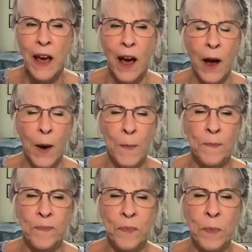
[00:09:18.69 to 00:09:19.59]

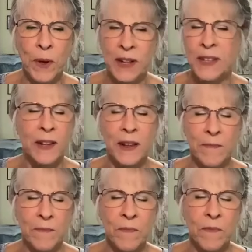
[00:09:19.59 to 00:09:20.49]
but it's
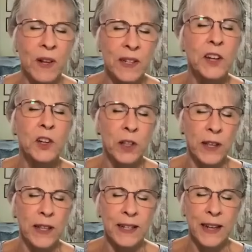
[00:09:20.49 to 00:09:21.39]
essentially
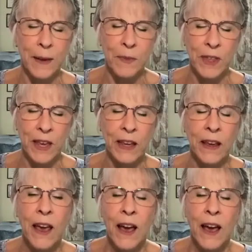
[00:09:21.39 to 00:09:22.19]
the same thing,